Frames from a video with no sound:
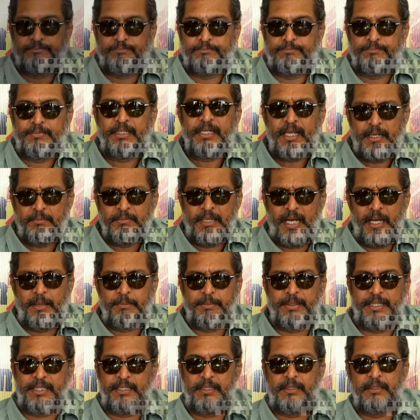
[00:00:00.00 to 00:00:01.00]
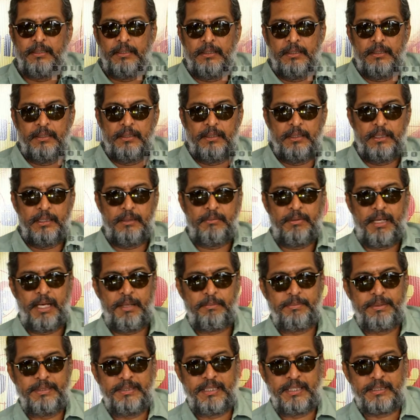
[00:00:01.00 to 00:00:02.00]
but I'm happy. I'm
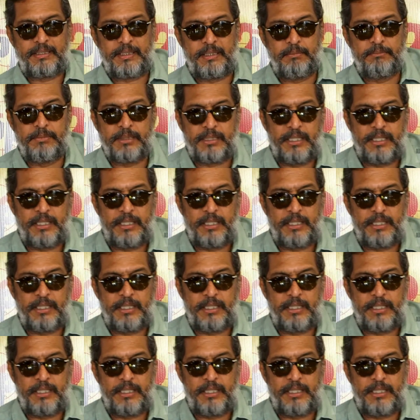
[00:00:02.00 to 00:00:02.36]
happy that I'm